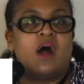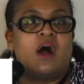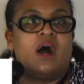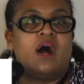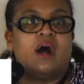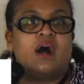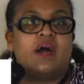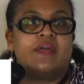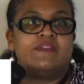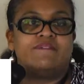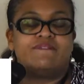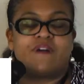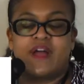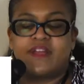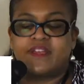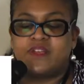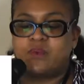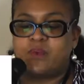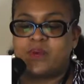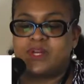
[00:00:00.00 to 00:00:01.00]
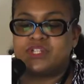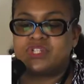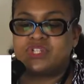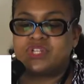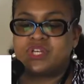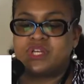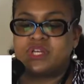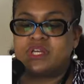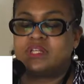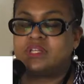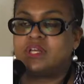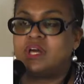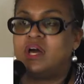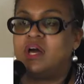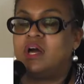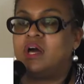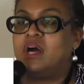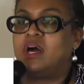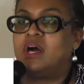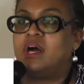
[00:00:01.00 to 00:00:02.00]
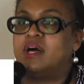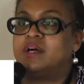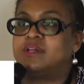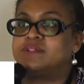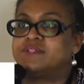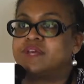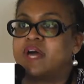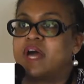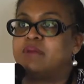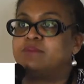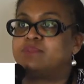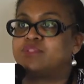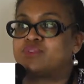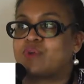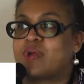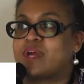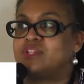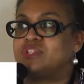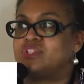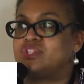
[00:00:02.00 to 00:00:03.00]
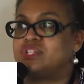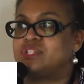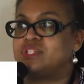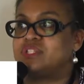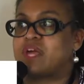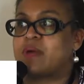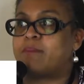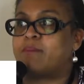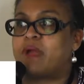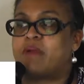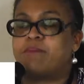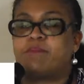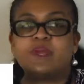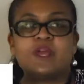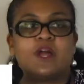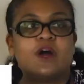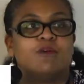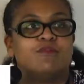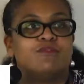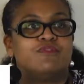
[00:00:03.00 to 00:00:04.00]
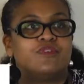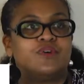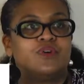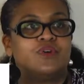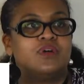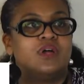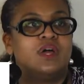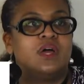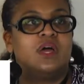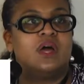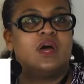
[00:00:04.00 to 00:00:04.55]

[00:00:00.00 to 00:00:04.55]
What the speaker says: Evacuation type strategies that might be helpful,